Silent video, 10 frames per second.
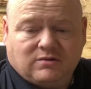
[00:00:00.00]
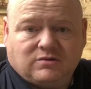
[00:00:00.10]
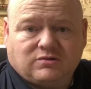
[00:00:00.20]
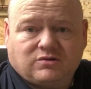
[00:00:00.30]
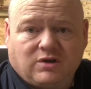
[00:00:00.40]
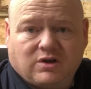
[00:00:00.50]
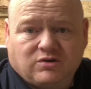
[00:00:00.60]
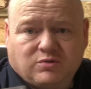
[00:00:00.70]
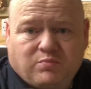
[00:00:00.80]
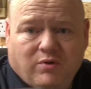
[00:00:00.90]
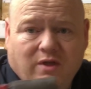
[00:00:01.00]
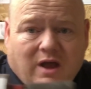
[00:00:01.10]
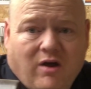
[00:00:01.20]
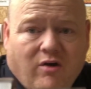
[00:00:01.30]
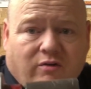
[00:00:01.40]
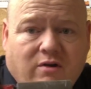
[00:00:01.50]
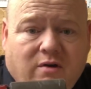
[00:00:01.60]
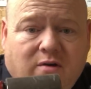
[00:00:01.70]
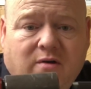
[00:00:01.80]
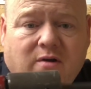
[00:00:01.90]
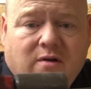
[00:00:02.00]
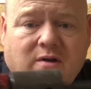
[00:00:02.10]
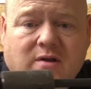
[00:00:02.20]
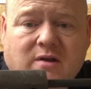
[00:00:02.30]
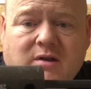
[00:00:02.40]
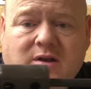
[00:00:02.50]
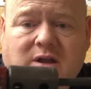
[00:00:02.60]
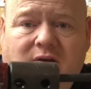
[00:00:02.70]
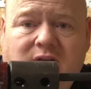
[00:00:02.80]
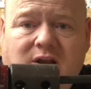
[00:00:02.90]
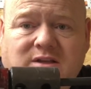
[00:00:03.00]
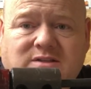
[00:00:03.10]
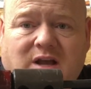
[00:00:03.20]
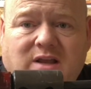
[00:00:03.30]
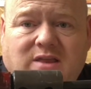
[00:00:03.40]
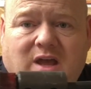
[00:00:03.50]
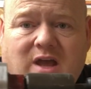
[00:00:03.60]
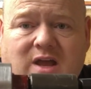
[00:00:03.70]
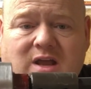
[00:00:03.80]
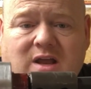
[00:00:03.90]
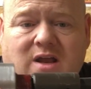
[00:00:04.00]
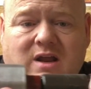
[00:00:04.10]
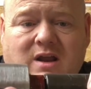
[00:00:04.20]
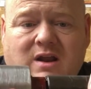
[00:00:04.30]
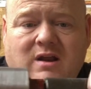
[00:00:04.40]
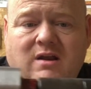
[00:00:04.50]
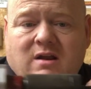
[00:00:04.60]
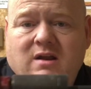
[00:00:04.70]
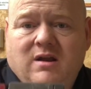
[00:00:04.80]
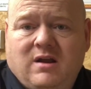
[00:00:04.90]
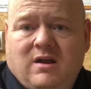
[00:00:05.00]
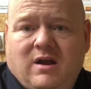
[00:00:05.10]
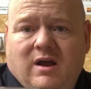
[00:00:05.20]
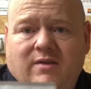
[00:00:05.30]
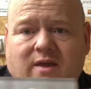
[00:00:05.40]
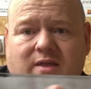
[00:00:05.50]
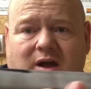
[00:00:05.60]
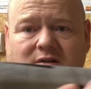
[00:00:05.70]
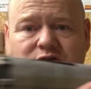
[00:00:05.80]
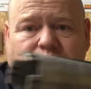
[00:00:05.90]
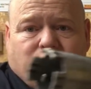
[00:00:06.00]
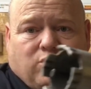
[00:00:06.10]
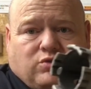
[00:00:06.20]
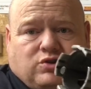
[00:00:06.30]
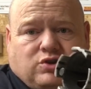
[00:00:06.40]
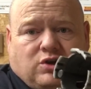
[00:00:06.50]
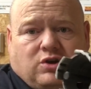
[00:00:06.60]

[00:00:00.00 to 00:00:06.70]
So you can just put that on down your inside there, and then that'll just push